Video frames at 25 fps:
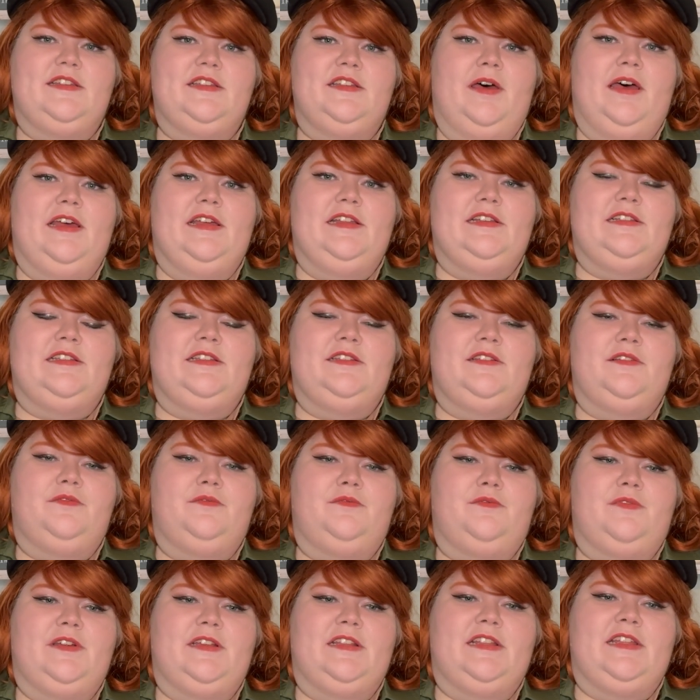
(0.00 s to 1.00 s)
But
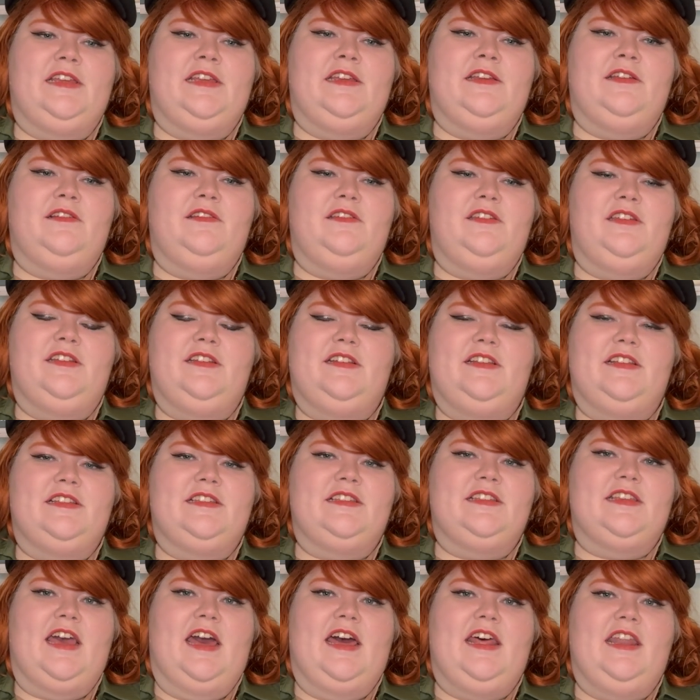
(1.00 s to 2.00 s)
really, you
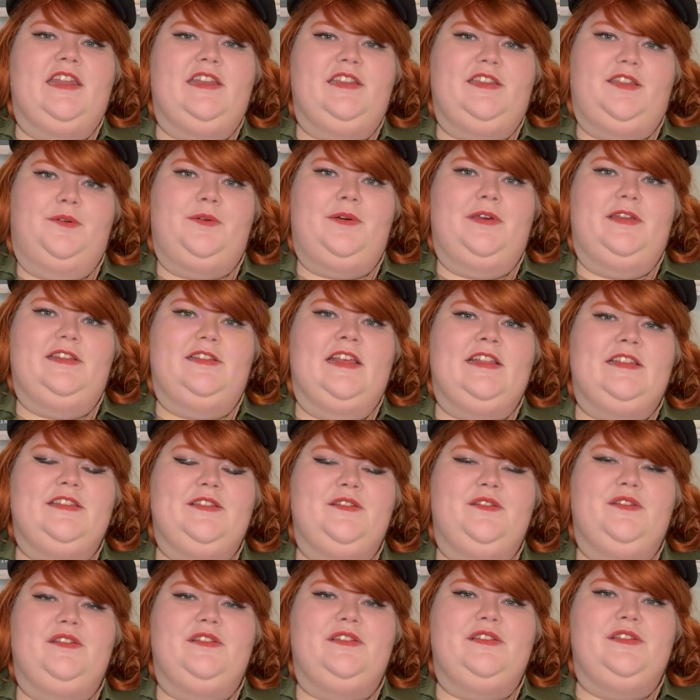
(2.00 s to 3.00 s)
just gotta do it. As
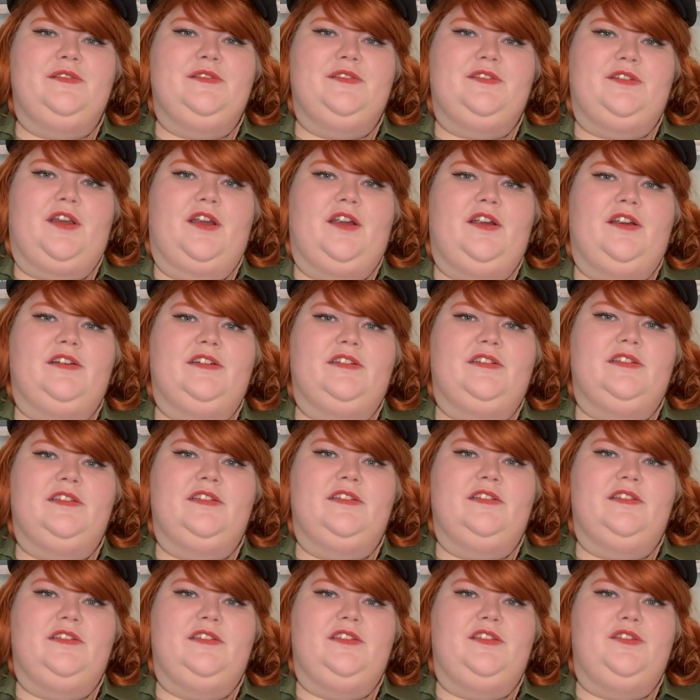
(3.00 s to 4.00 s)
soon as you start,
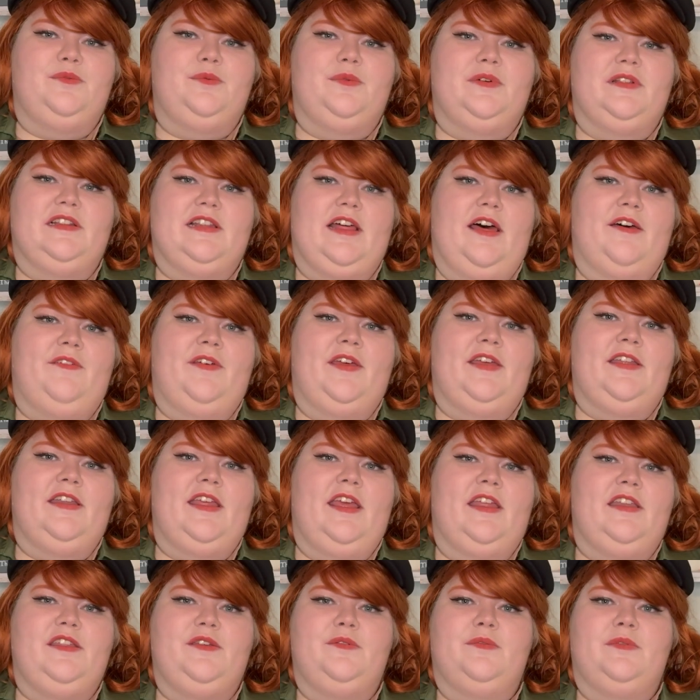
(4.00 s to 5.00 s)
you will love it
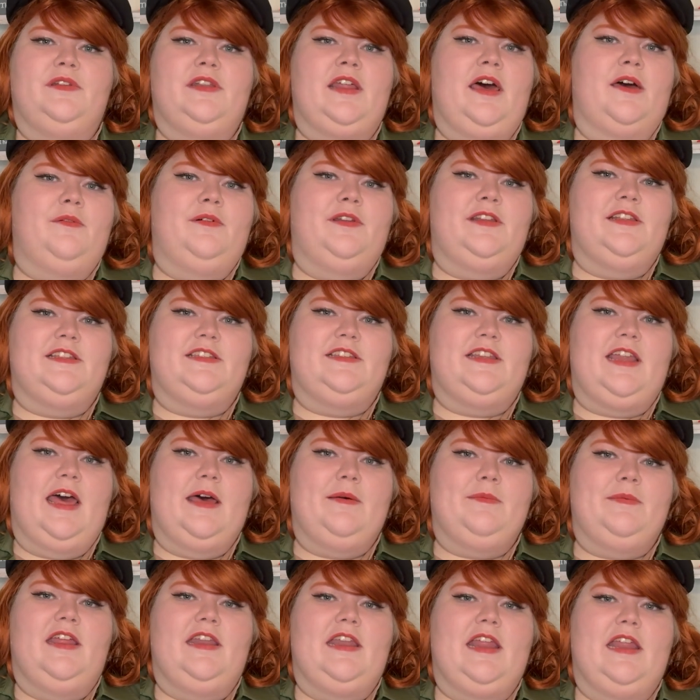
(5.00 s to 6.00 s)
and you will not want to stop.
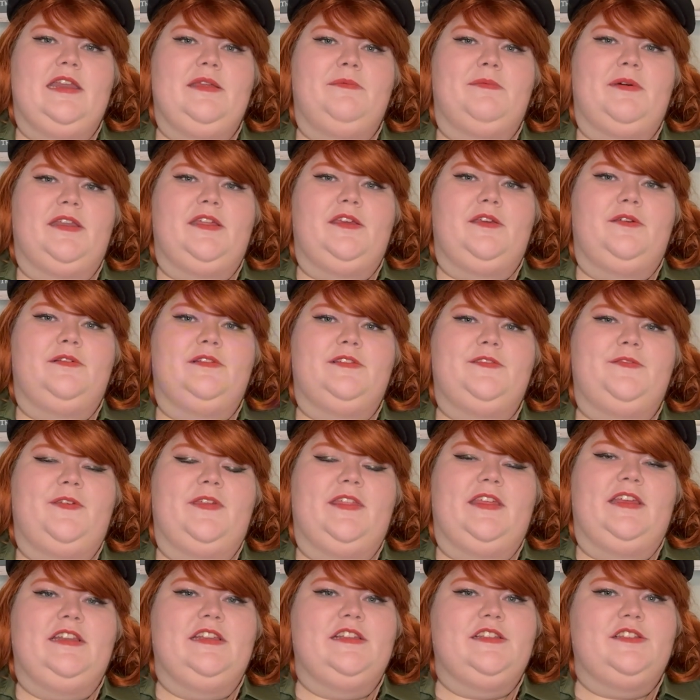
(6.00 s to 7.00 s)
And anybody who is
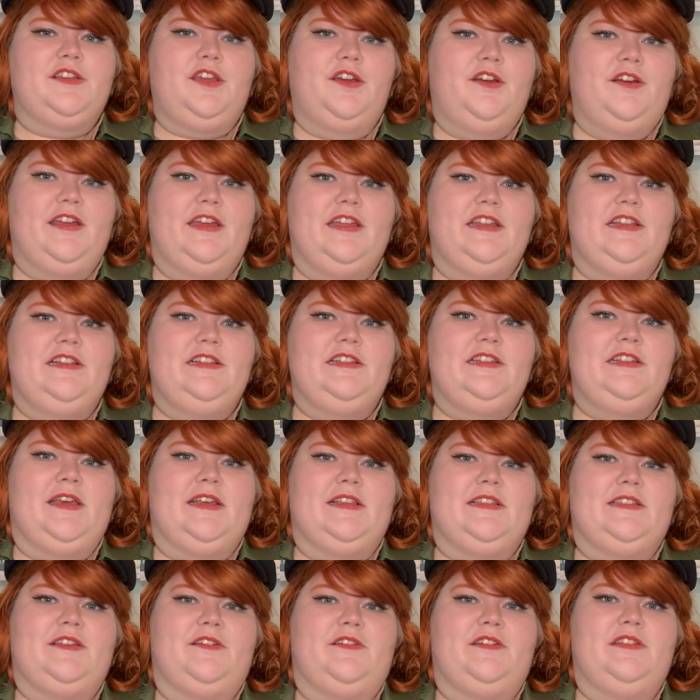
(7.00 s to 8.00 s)
feeling discouraged
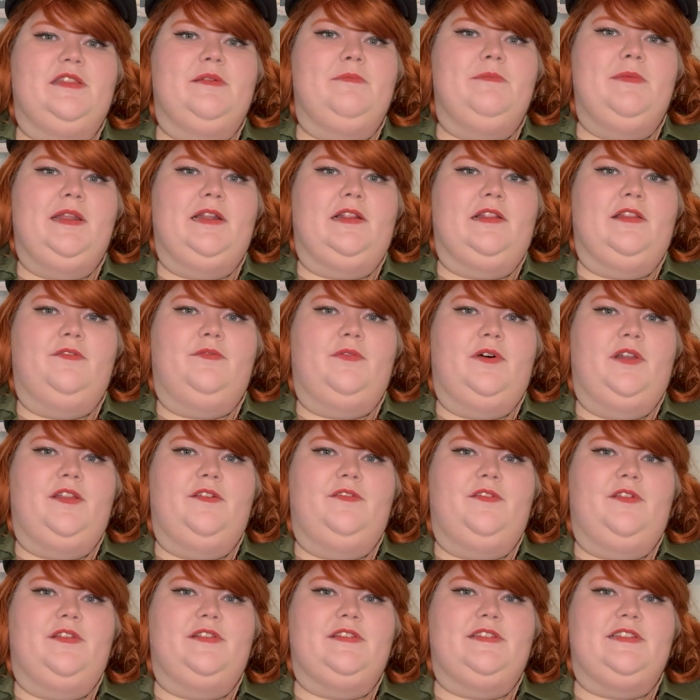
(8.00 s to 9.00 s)
because they're in the middle of one
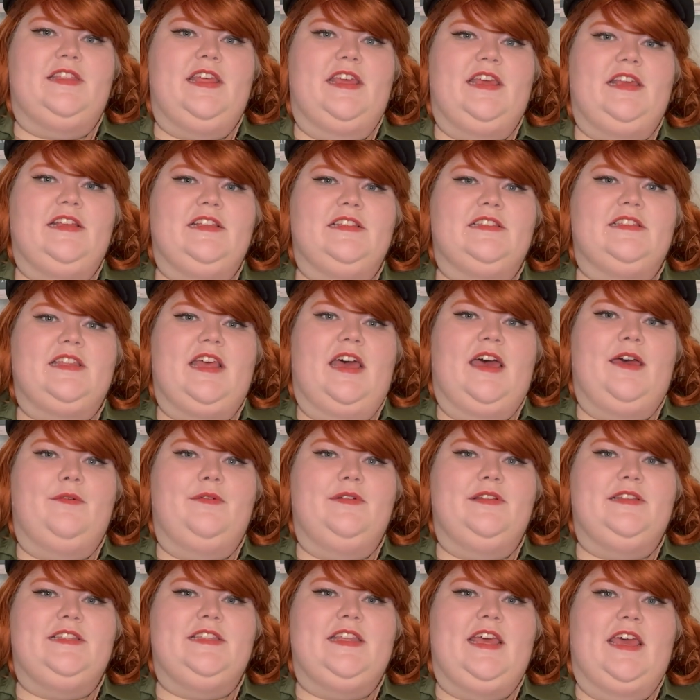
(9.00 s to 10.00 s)
of those things, I
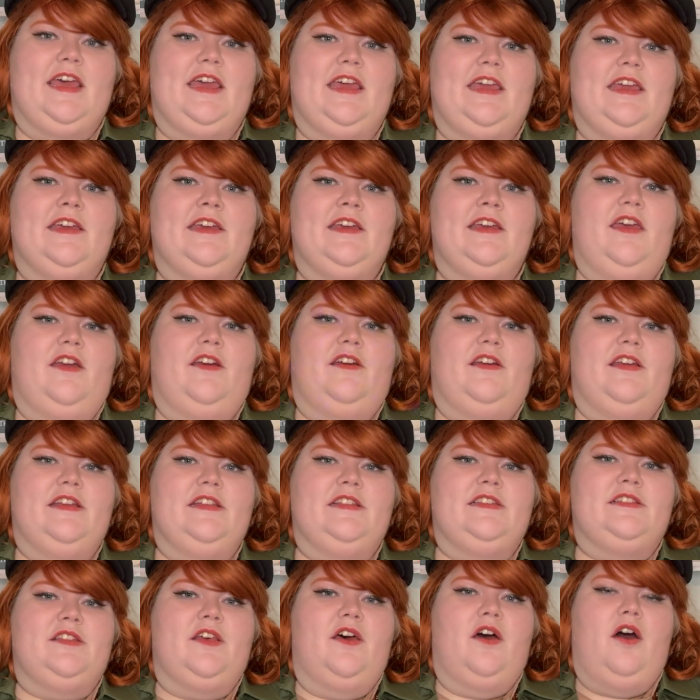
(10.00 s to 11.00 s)
would say there
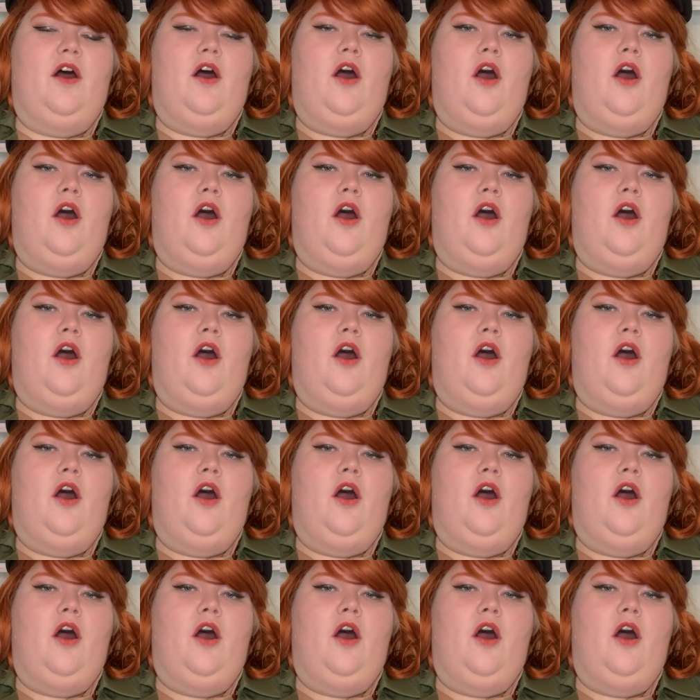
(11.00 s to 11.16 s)
is